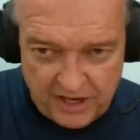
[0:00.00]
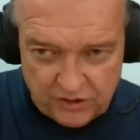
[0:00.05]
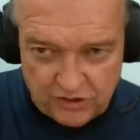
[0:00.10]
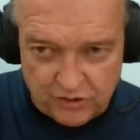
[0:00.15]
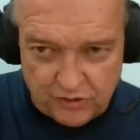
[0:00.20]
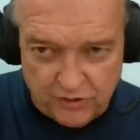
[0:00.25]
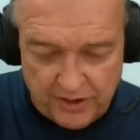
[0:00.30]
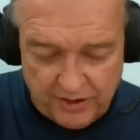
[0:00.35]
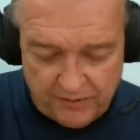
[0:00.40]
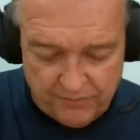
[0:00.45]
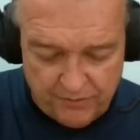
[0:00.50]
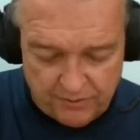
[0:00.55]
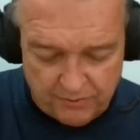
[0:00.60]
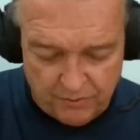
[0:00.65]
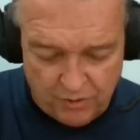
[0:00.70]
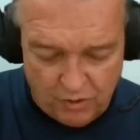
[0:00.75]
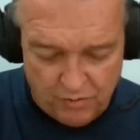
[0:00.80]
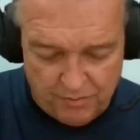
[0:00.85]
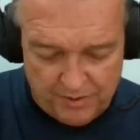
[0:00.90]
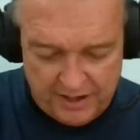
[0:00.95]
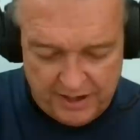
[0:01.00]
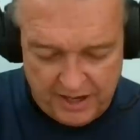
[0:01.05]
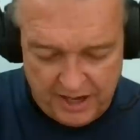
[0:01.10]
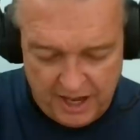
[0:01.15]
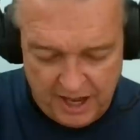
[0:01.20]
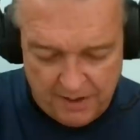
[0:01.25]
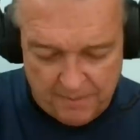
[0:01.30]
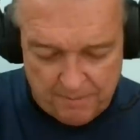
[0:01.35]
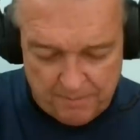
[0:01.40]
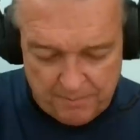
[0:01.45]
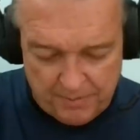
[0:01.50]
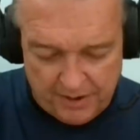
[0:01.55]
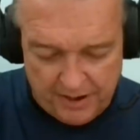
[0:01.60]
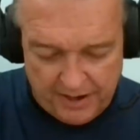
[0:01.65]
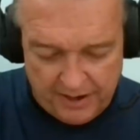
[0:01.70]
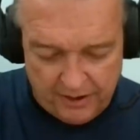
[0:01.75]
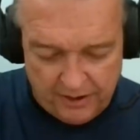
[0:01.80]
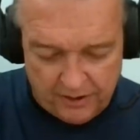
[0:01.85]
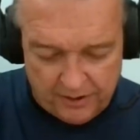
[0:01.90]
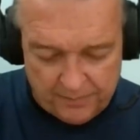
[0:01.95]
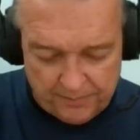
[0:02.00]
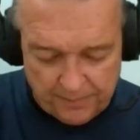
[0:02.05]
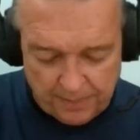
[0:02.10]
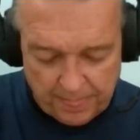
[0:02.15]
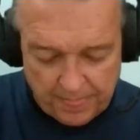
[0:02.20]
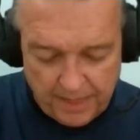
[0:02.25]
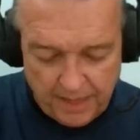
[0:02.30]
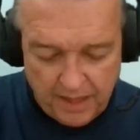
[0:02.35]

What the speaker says: history of the Roman Empire.